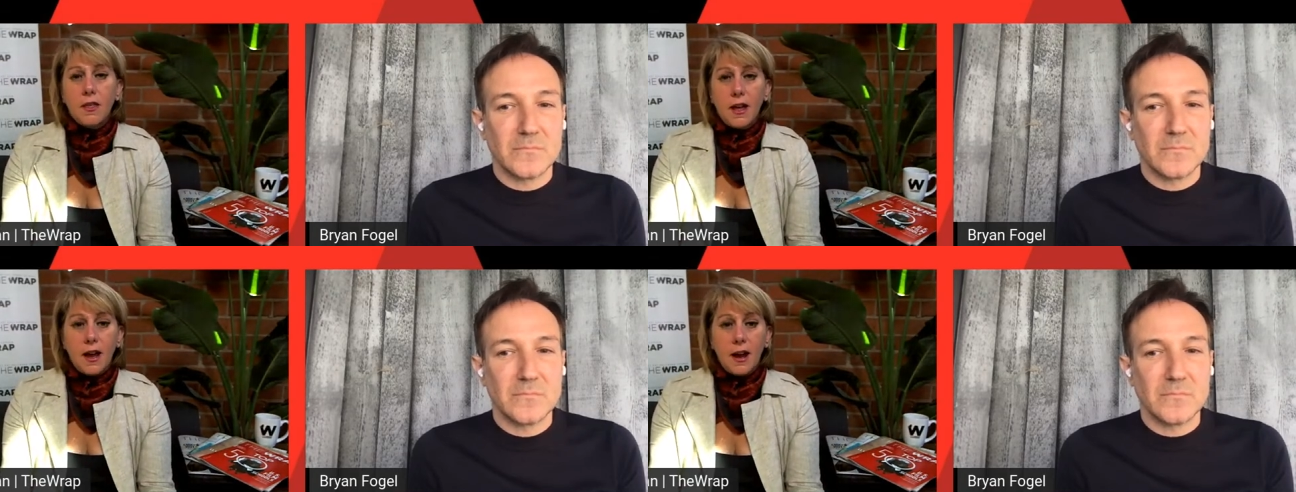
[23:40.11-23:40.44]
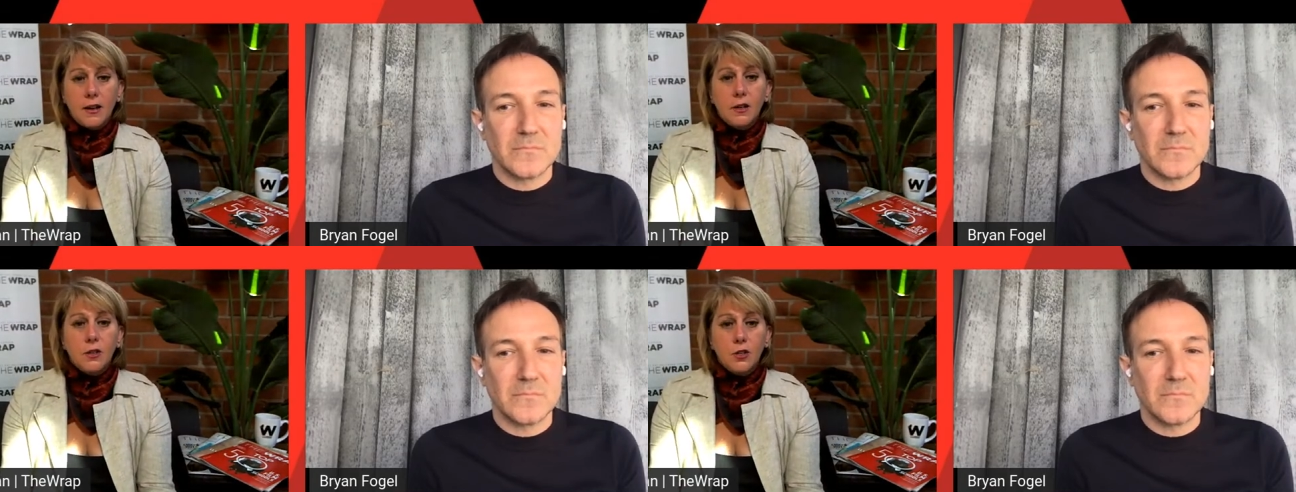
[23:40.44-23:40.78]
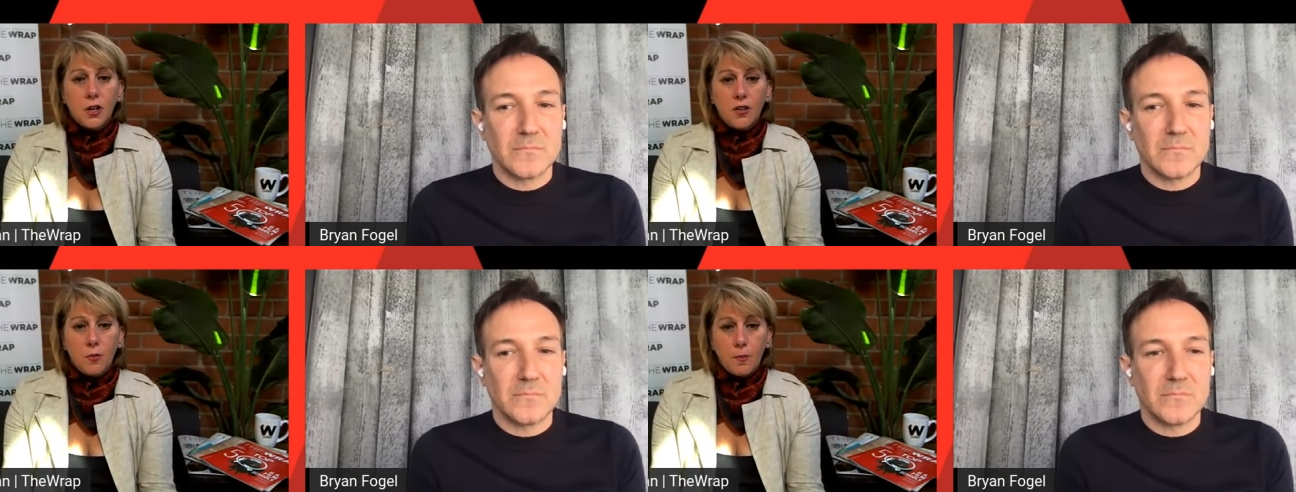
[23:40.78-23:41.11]
Speaker 1: that
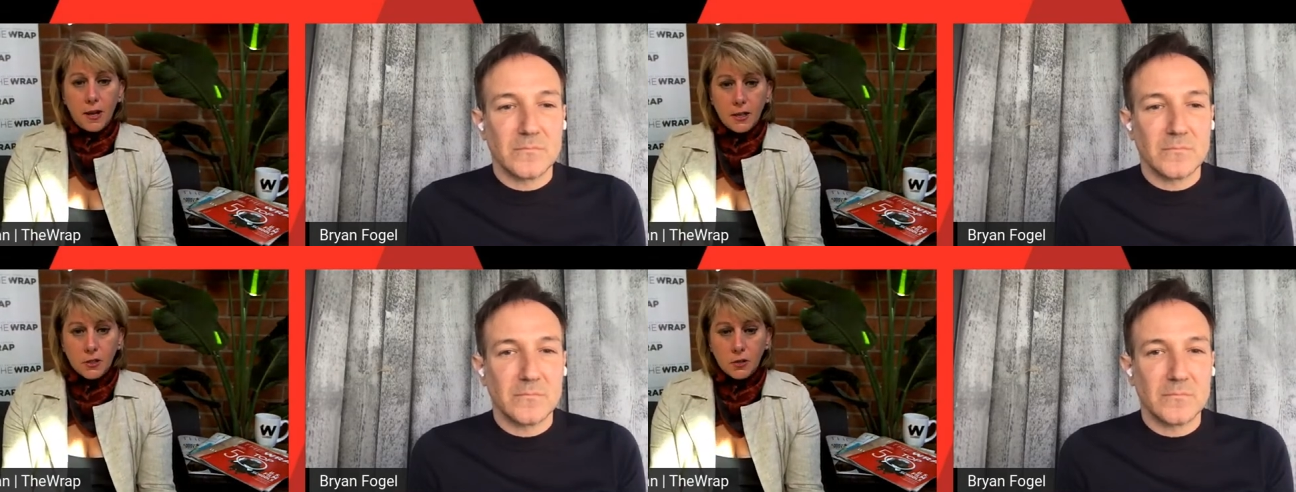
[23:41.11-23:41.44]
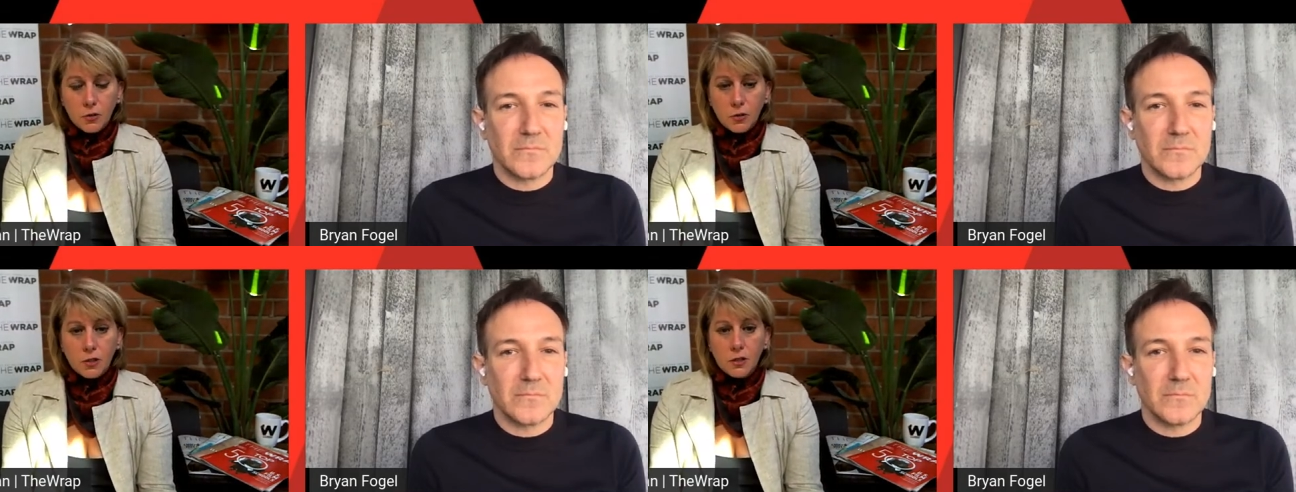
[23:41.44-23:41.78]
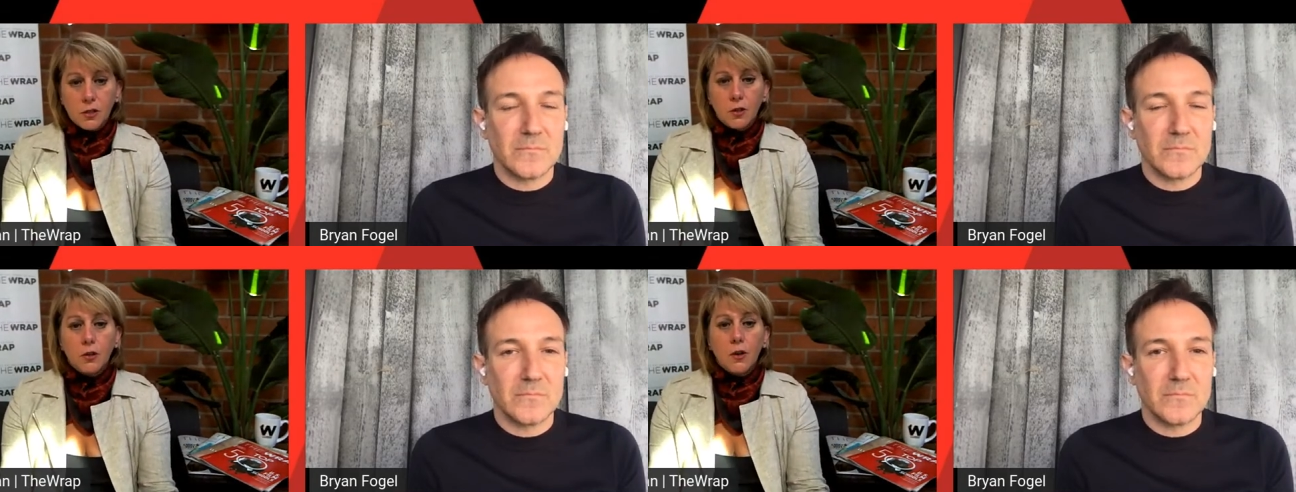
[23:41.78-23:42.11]
Jeff
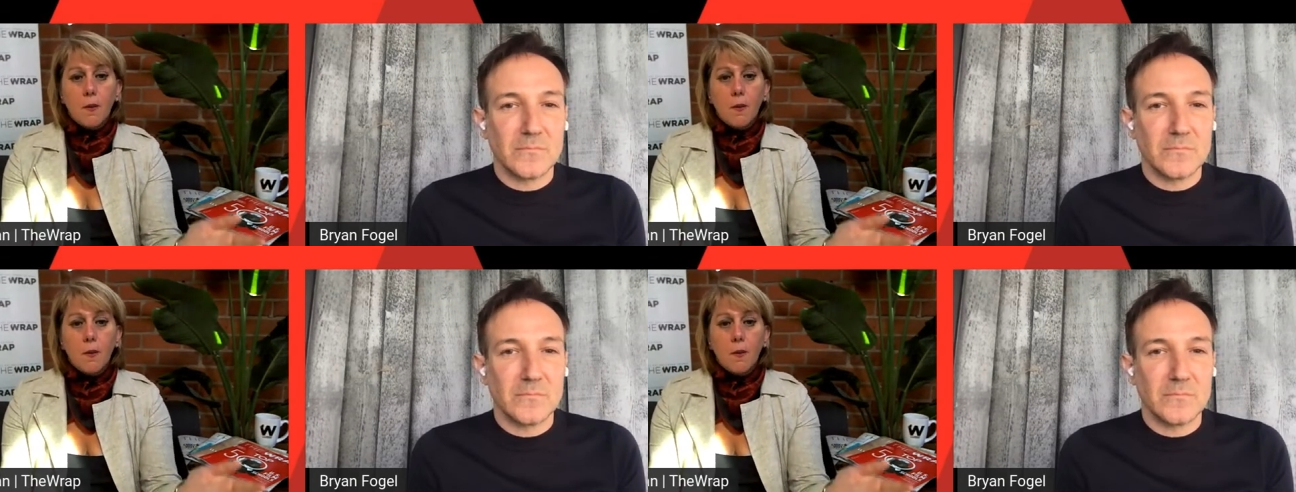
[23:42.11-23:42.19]
Bezos